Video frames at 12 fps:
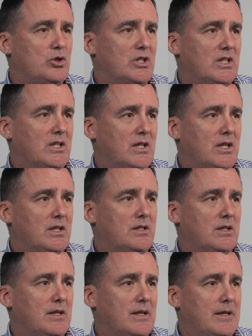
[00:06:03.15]
to get
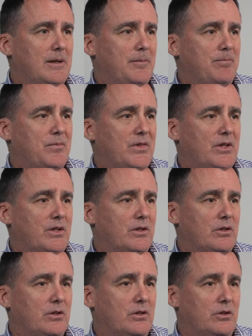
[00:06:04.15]

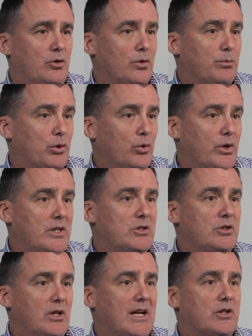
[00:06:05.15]
your employees
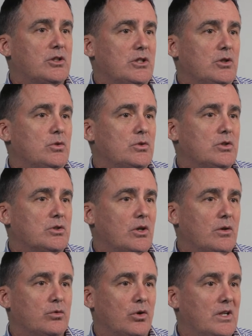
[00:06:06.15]
to actually use the
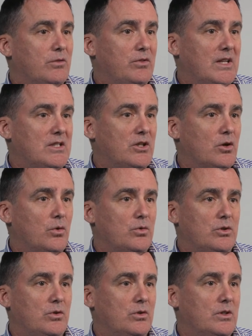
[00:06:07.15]
software. If they don't,
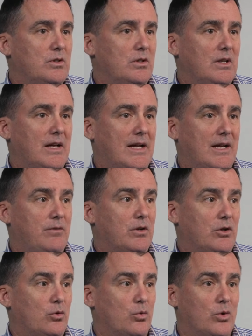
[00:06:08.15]
you can have a
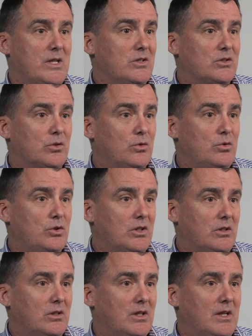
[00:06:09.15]
great solution
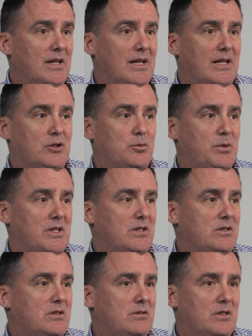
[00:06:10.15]
and spend
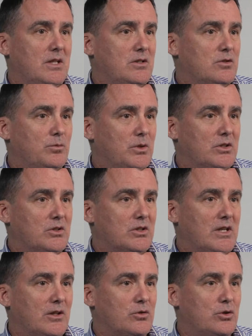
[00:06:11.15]
tens of millions of dollars